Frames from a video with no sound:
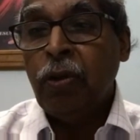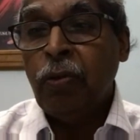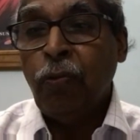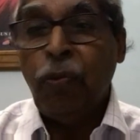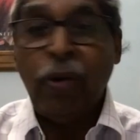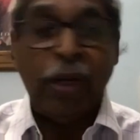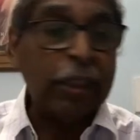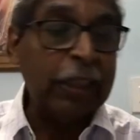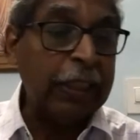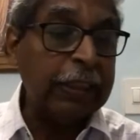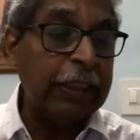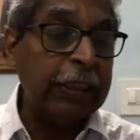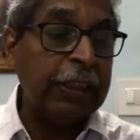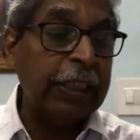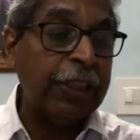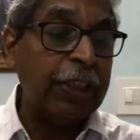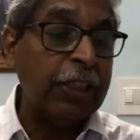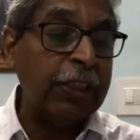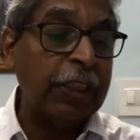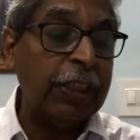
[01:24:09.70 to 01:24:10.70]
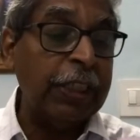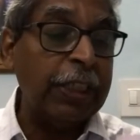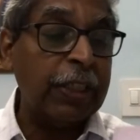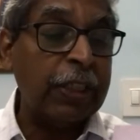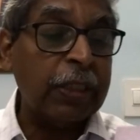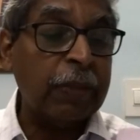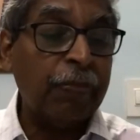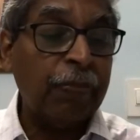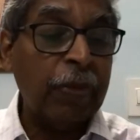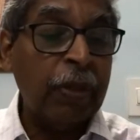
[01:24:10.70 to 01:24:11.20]
Further, the section
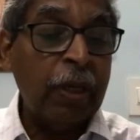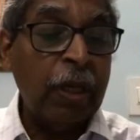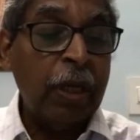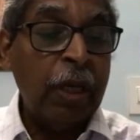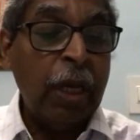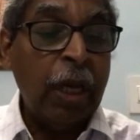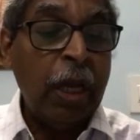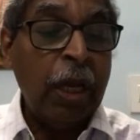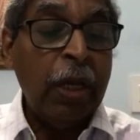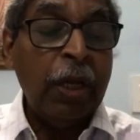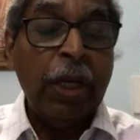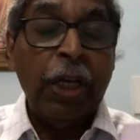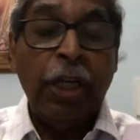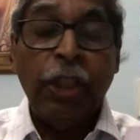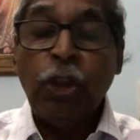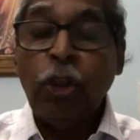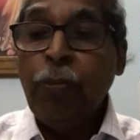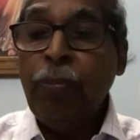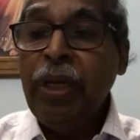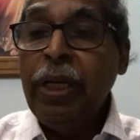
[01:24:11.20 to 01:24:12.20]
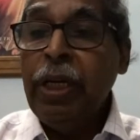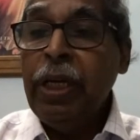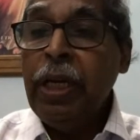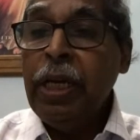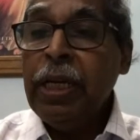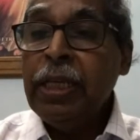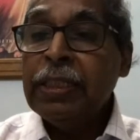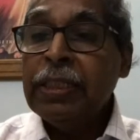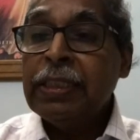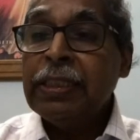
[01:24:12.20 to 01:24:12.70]
says, it should
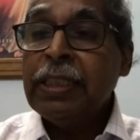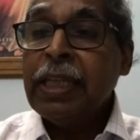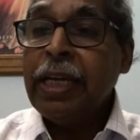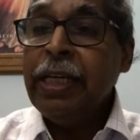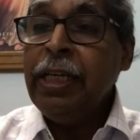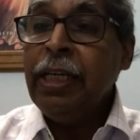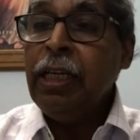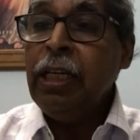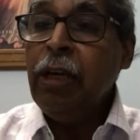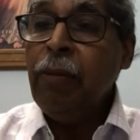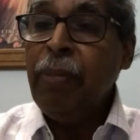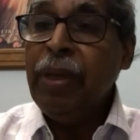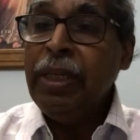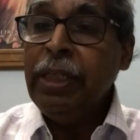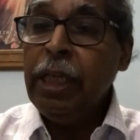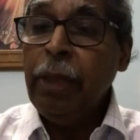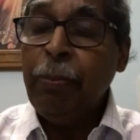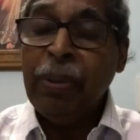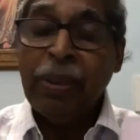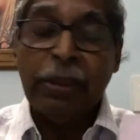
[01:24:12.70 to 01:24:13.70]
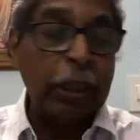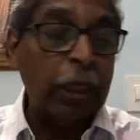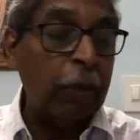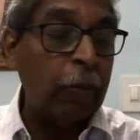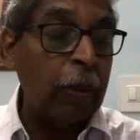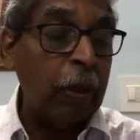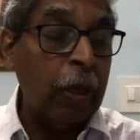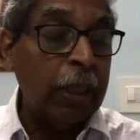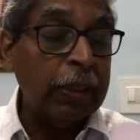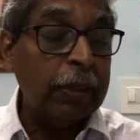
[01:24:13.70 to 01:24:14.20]
be signed by a
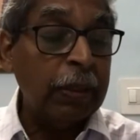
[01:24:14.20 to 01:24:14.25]
person,